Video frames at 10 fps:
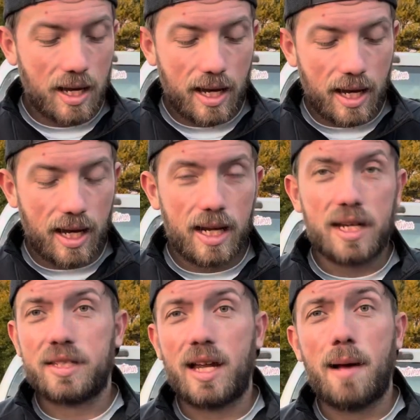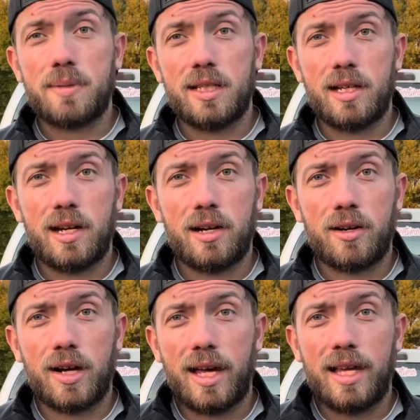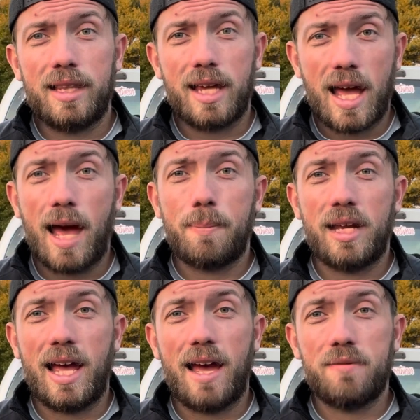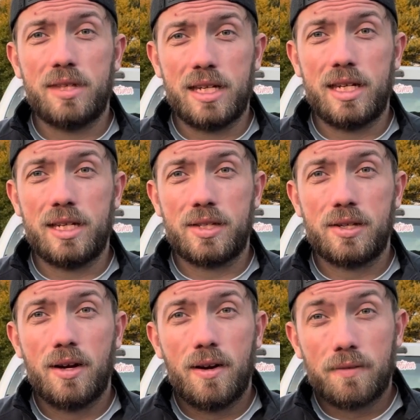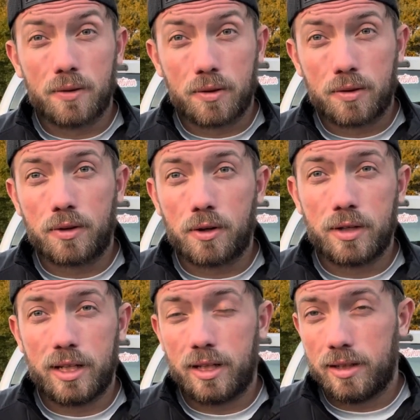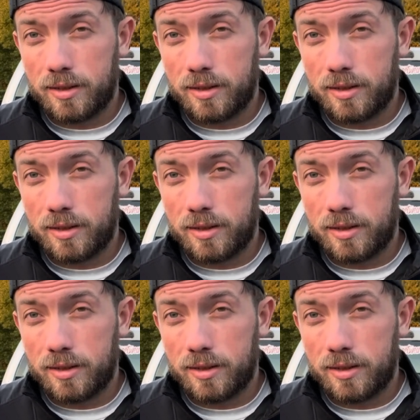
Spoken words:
and I stopped in there and they happened to have these for $30